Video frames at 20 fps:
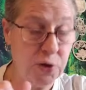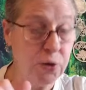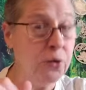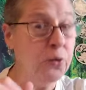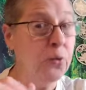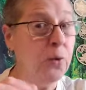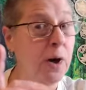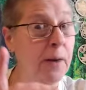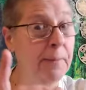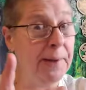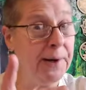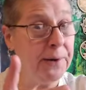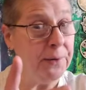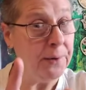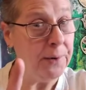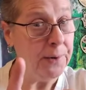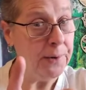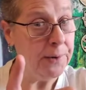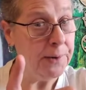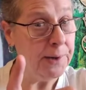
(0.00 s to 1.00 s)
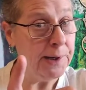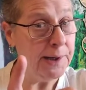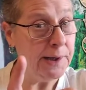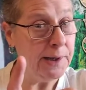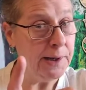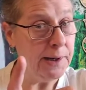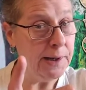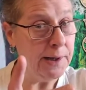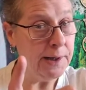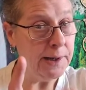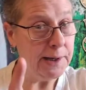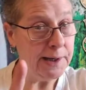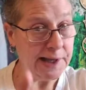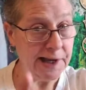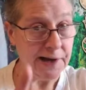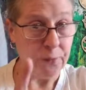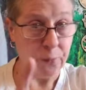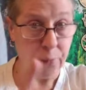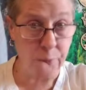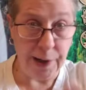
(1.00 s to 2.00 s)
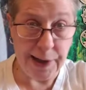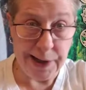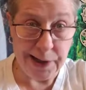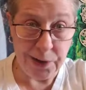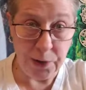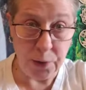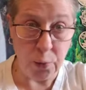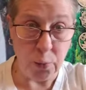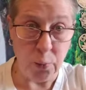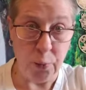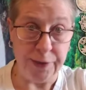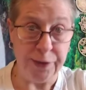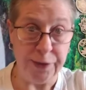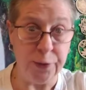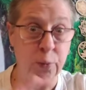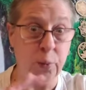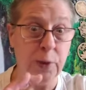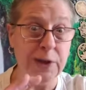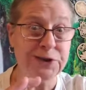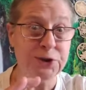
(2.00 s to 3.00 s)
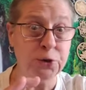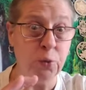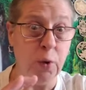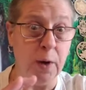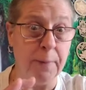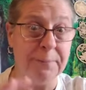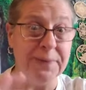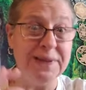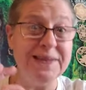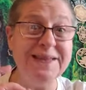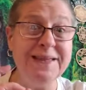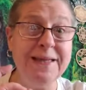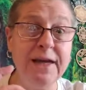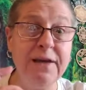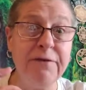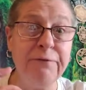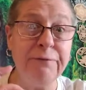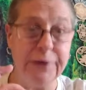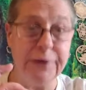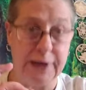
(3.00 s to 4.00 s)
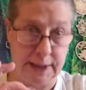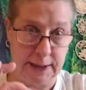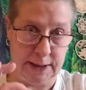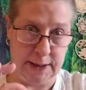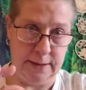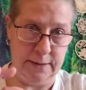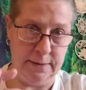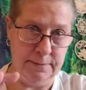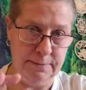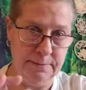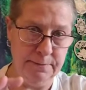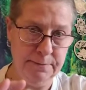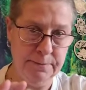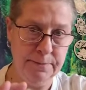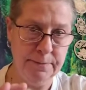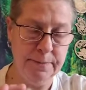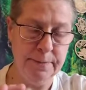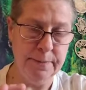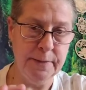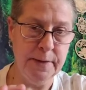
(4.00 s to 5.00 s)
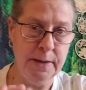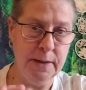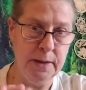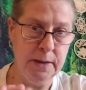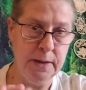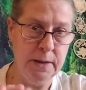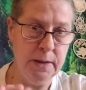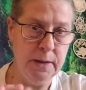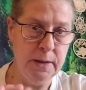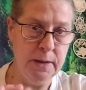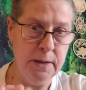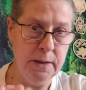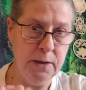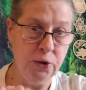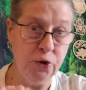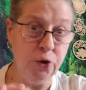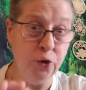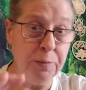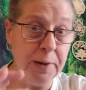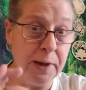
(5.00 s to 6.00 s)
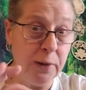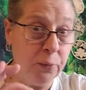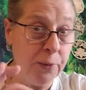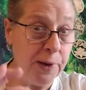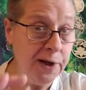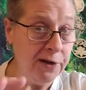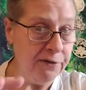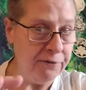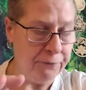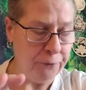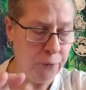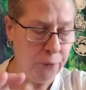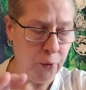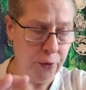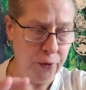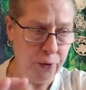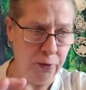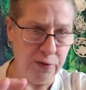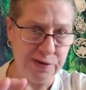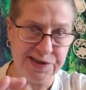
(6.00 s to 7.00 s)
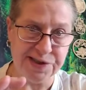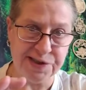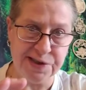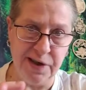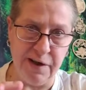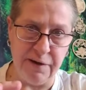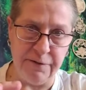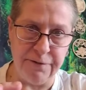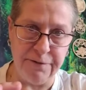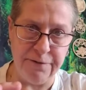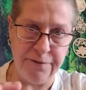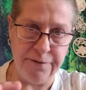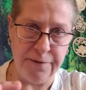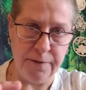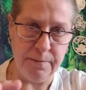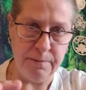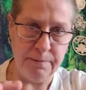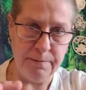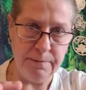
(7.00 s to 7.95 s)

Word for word: you all better get right with what you are believing to be real for yourself,